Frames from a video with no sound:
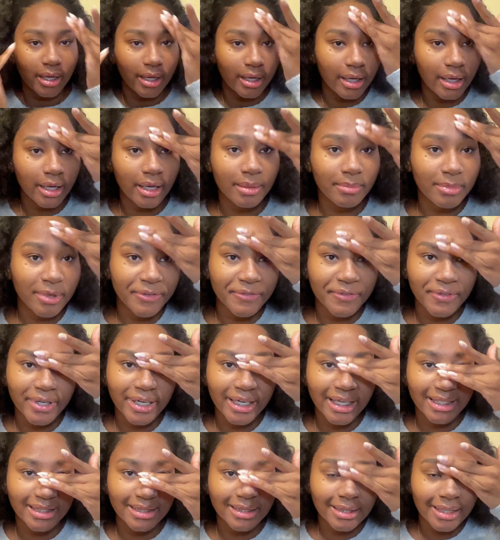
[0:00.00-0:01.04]
And my
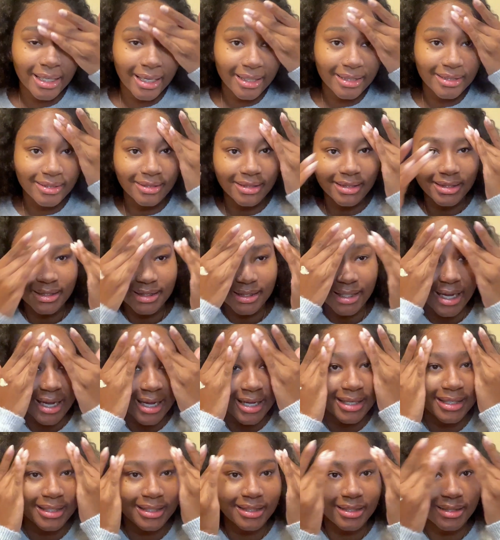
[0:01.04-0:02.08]
forehead is extra
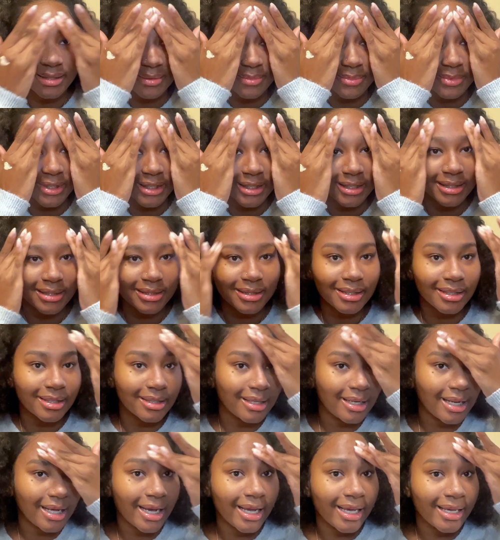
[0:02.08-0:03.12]
shiny because of the
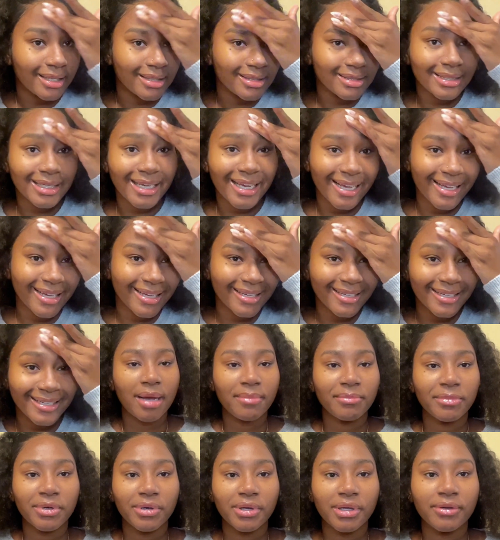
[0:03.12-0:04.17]
light. I'm
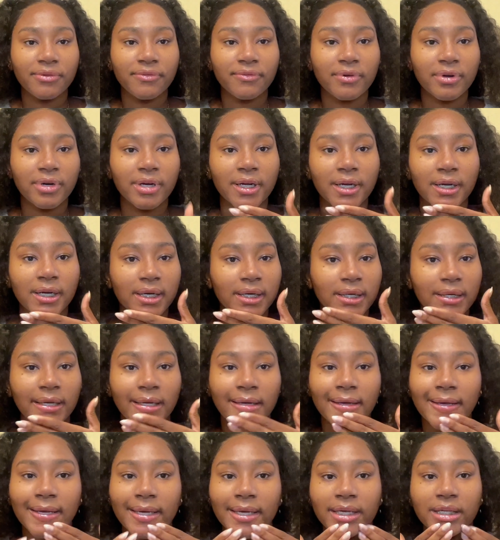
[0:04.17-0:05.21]
going for a
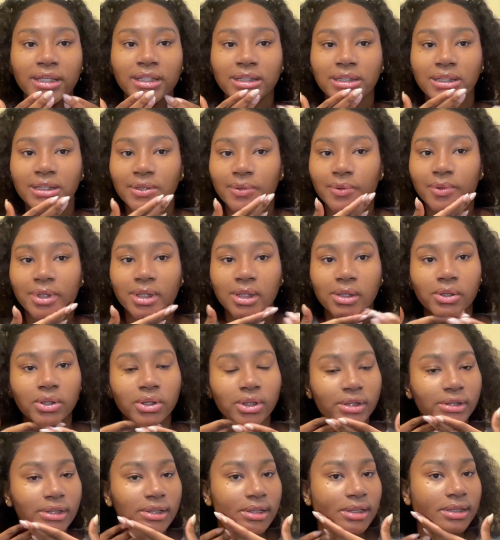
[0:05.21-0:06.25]
dewy
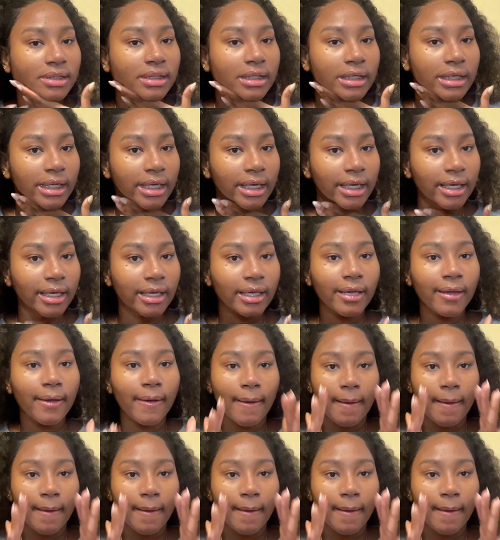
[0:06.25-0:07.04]
look today.